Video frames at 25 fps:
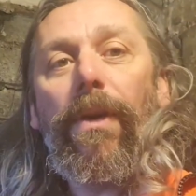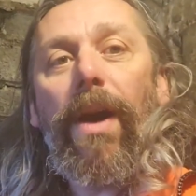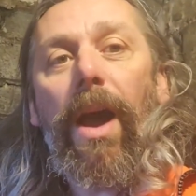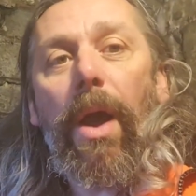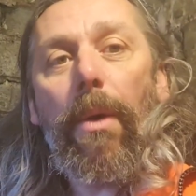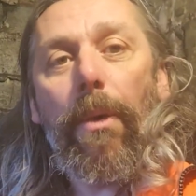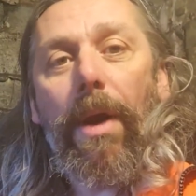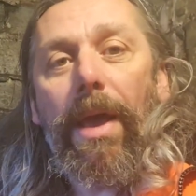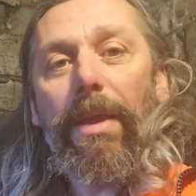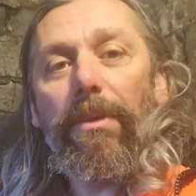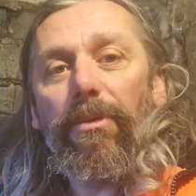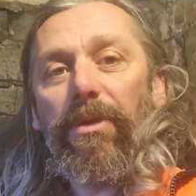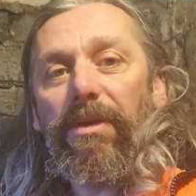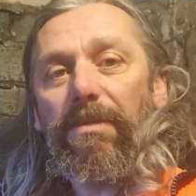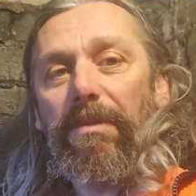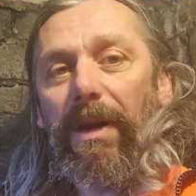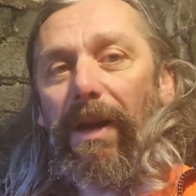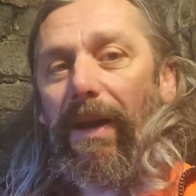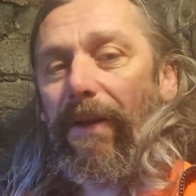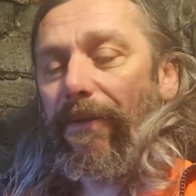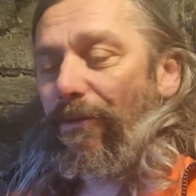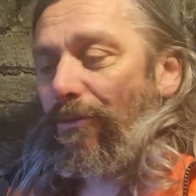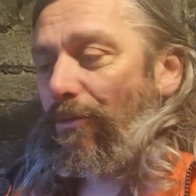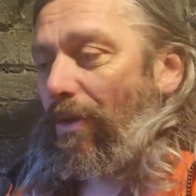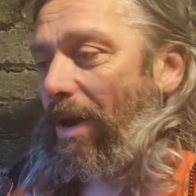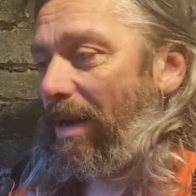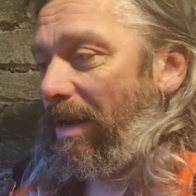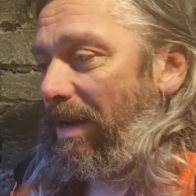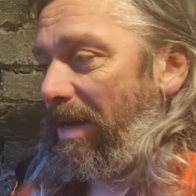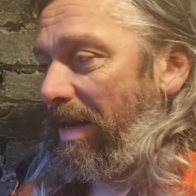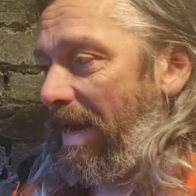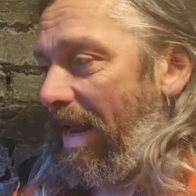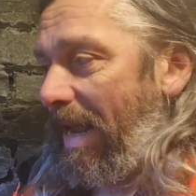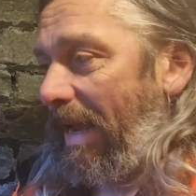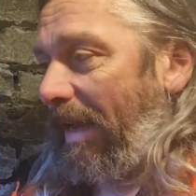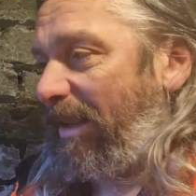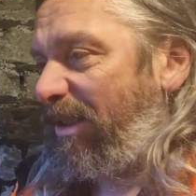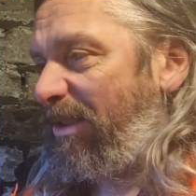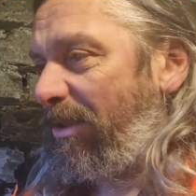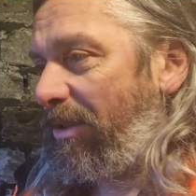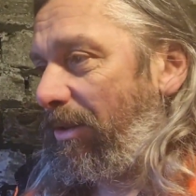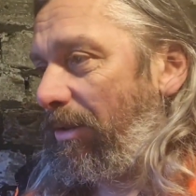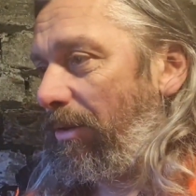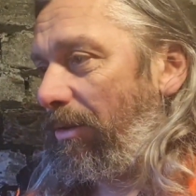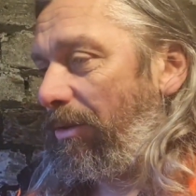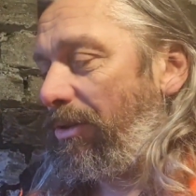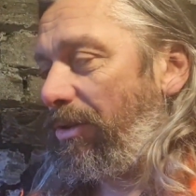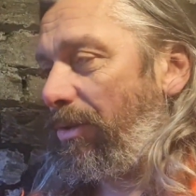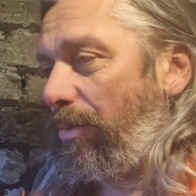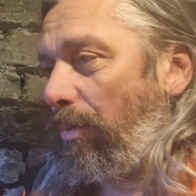I went with my friend Nick
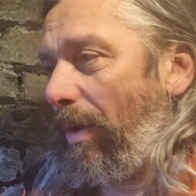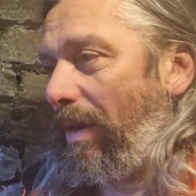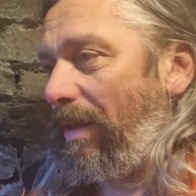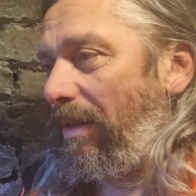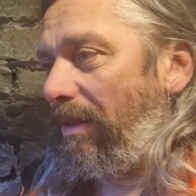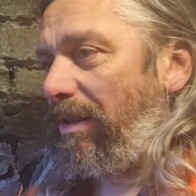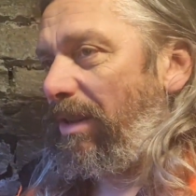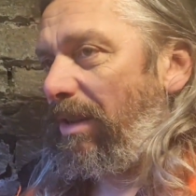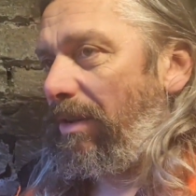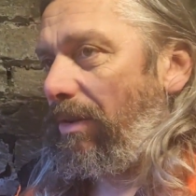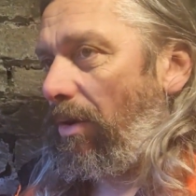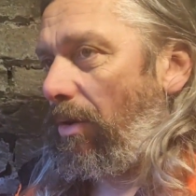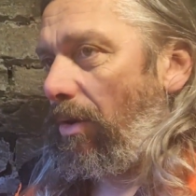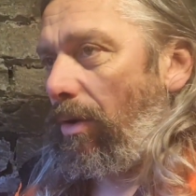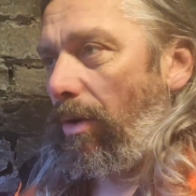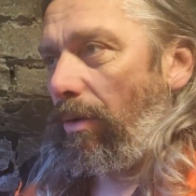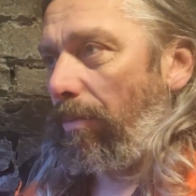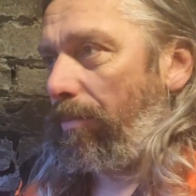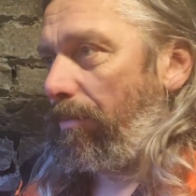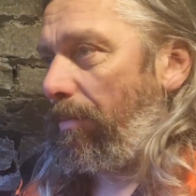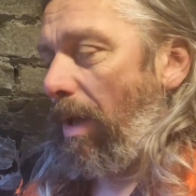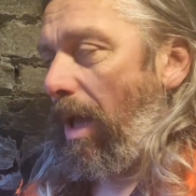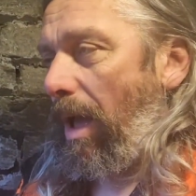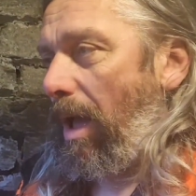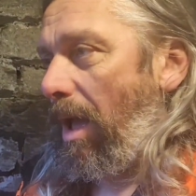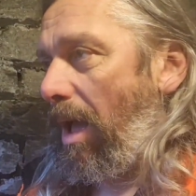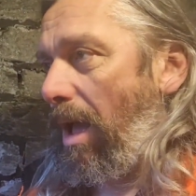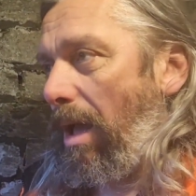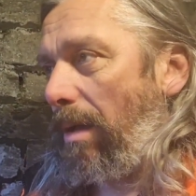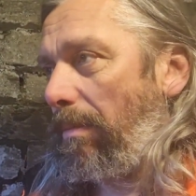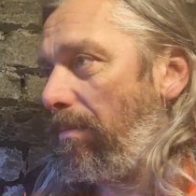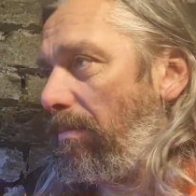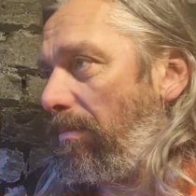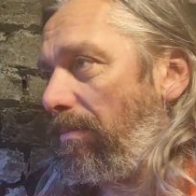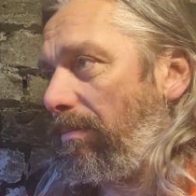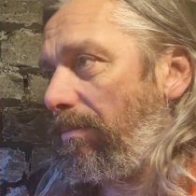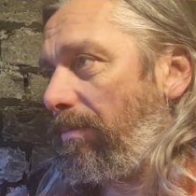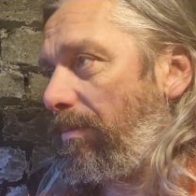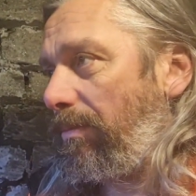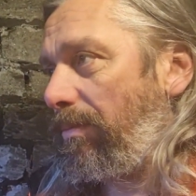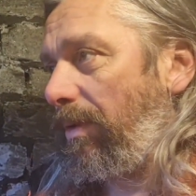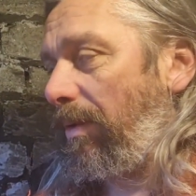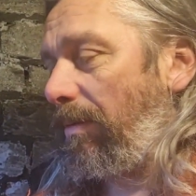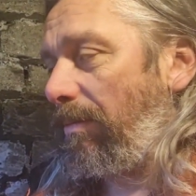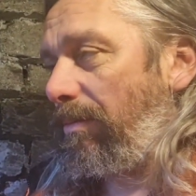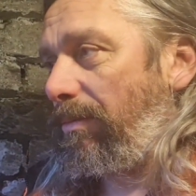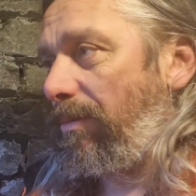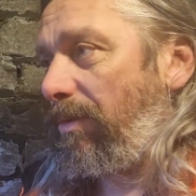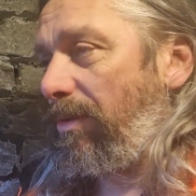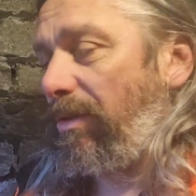to Swinton or
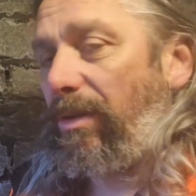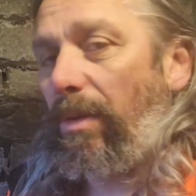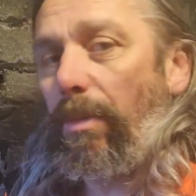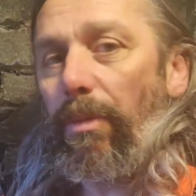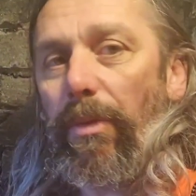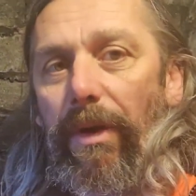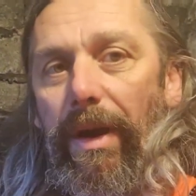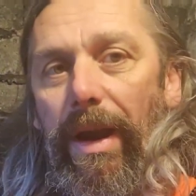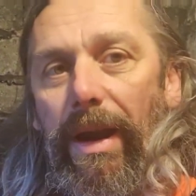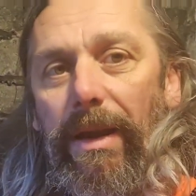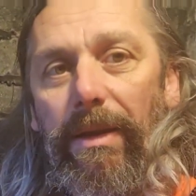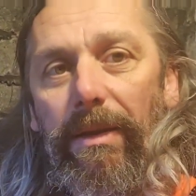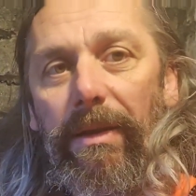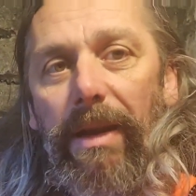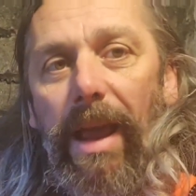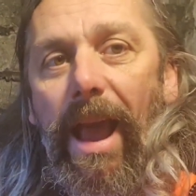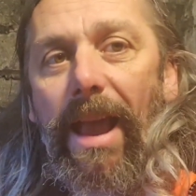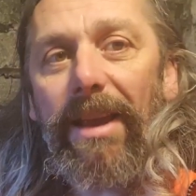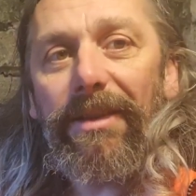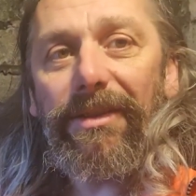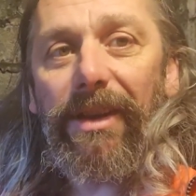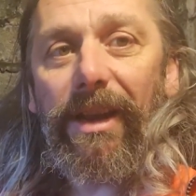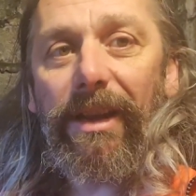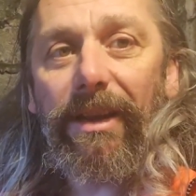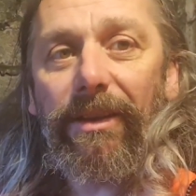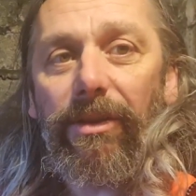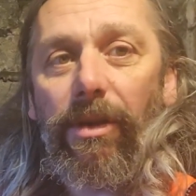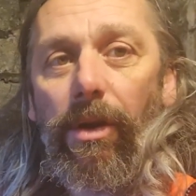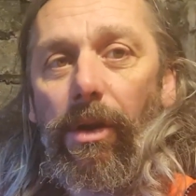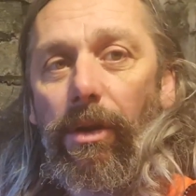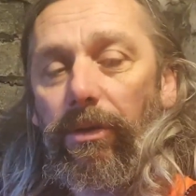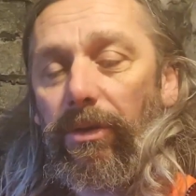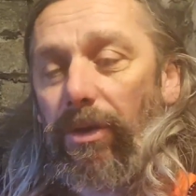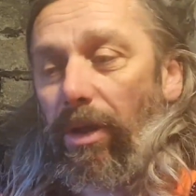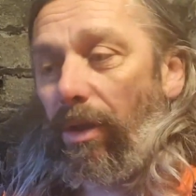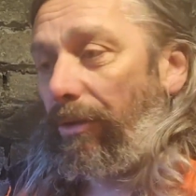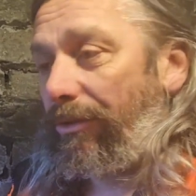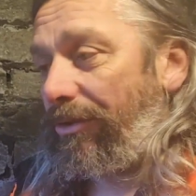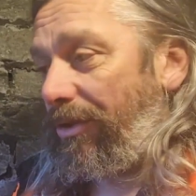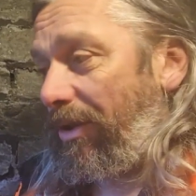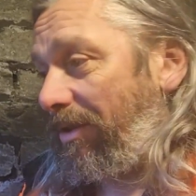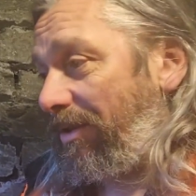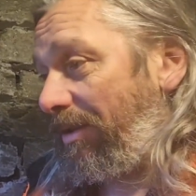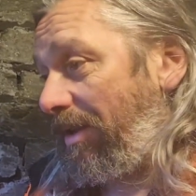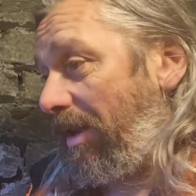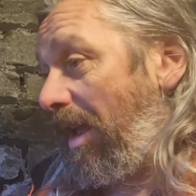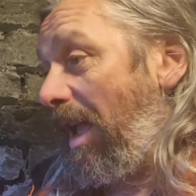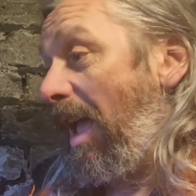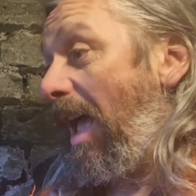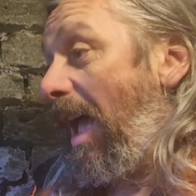somewhere in Essex or
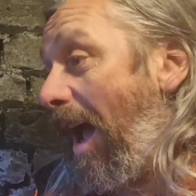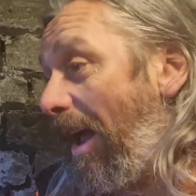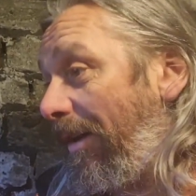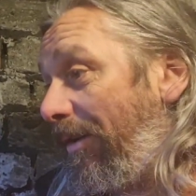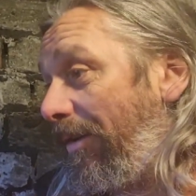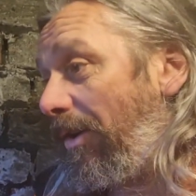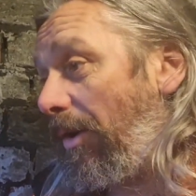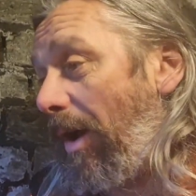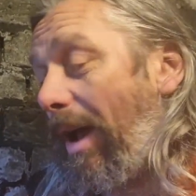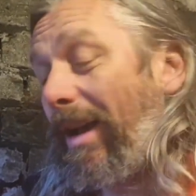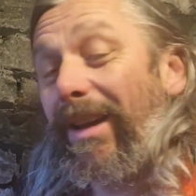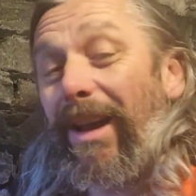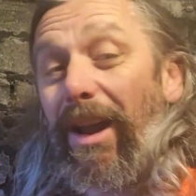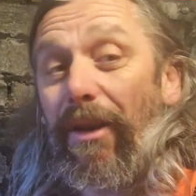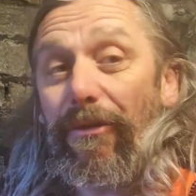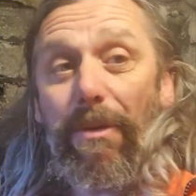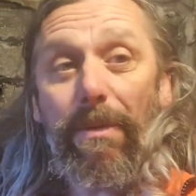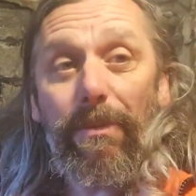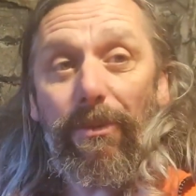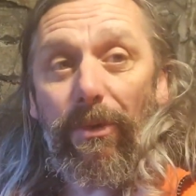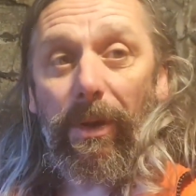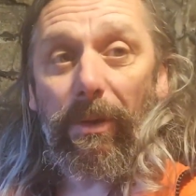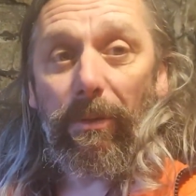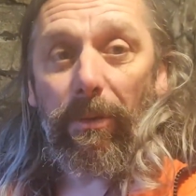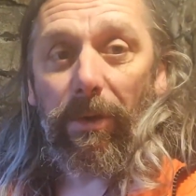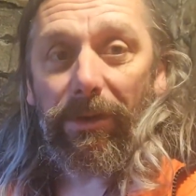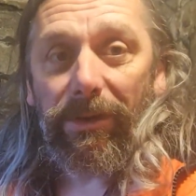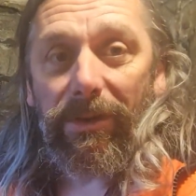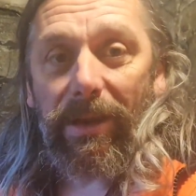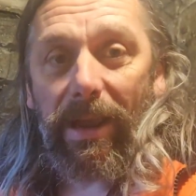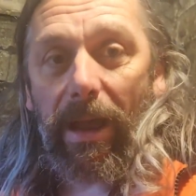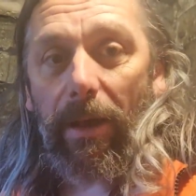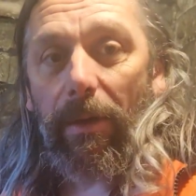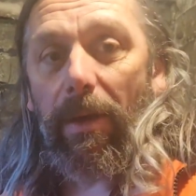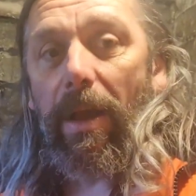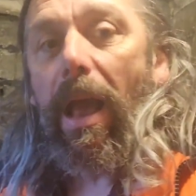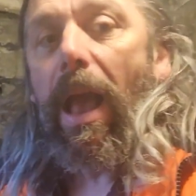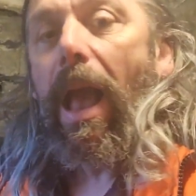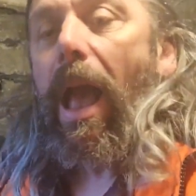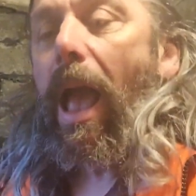Colchester. I don't know, I can't remember what it was now.